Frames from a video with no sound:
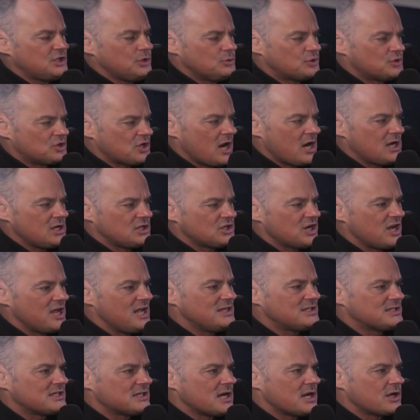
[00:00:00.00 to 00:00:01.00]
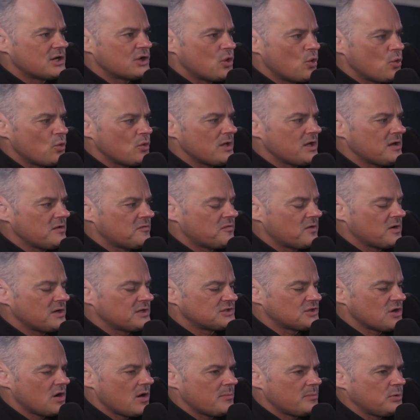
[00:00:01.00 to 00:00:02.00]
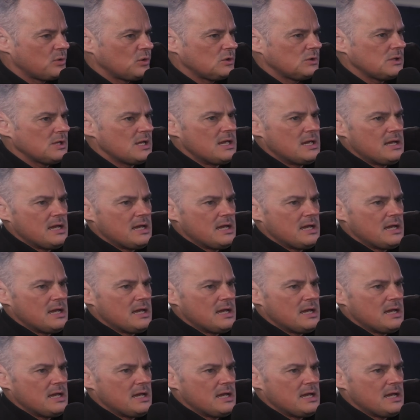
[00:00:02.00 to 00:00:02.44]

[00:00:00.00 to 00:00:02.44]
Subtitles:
you change heating and cooling, for example,